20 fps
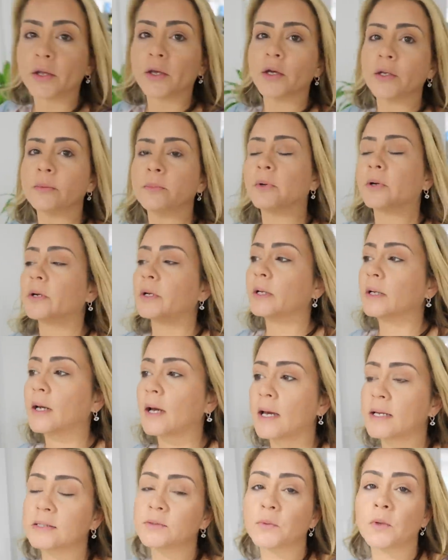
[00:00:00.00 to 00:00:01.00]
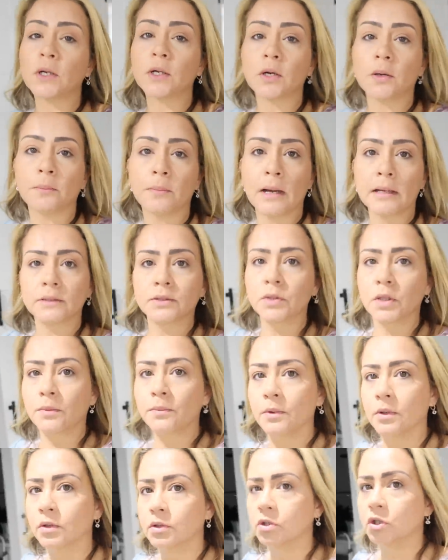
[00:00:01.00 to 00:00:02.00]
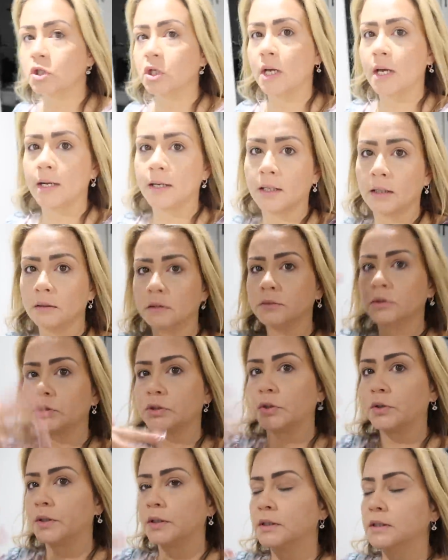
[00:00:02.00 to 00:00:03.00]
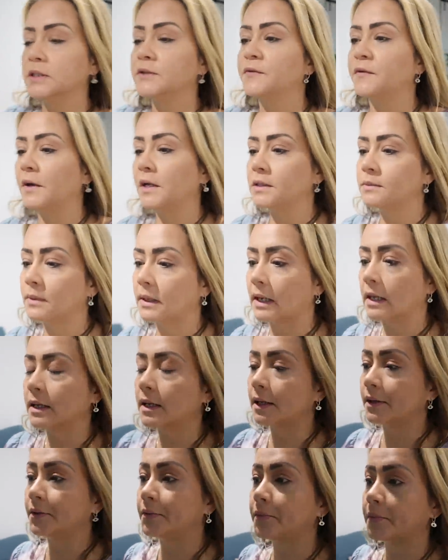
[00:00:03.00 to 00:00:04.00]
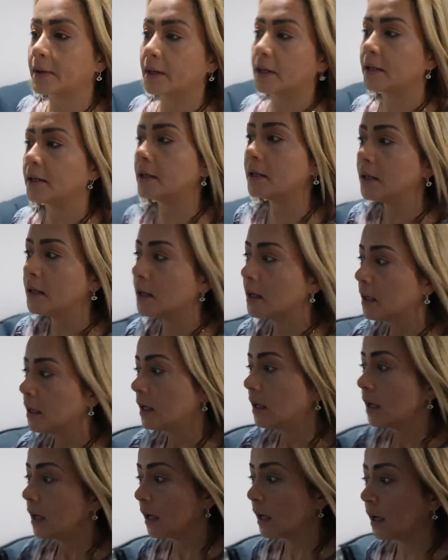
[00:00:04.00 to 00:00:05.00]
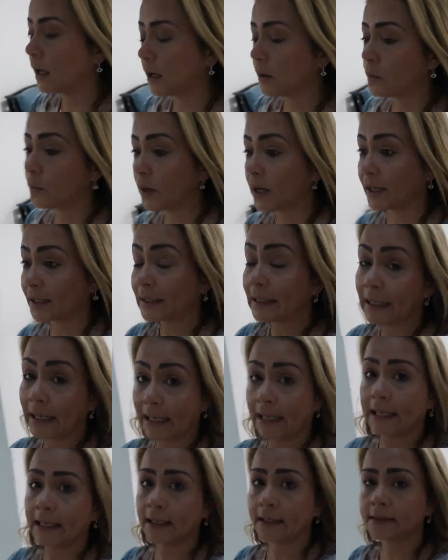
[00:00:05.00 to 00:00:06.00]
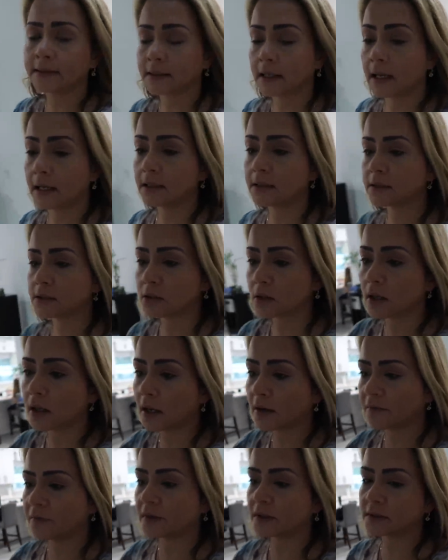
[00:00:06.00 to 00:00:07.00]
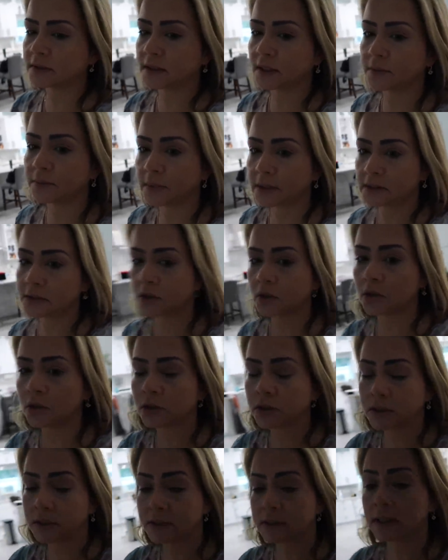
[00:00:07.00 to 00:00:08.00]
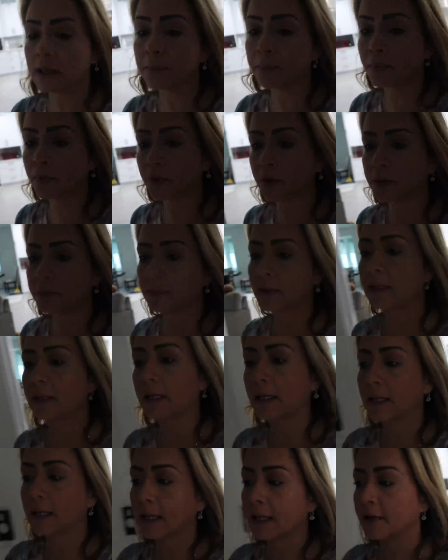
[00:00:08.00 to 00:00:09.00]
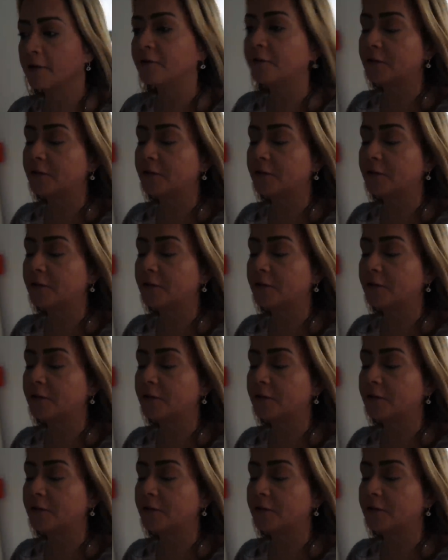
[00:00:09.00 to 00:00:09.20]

Good morning guys, welcome back to our vlog channel. Sorry this face, but I'm getting ready. And we are late. Alison have her dermatologist appointment at eight